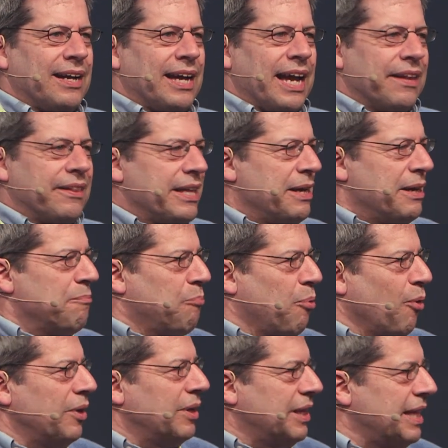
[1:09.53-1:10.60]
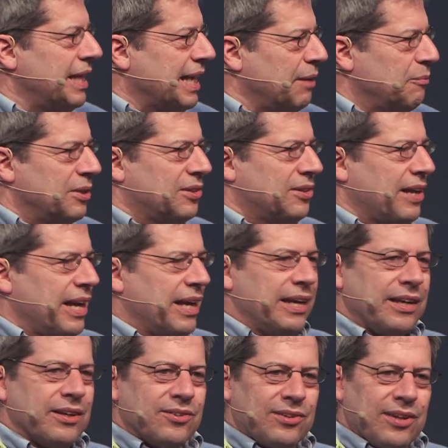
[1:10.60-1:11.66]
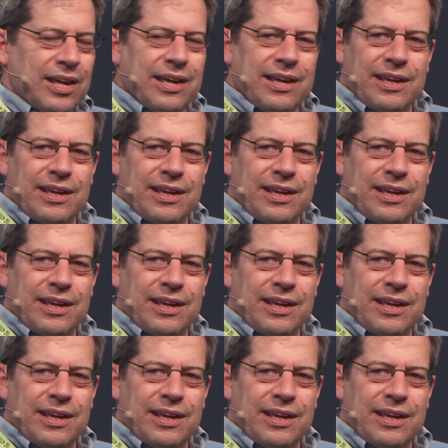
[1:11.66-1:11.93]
And the important thing I would say is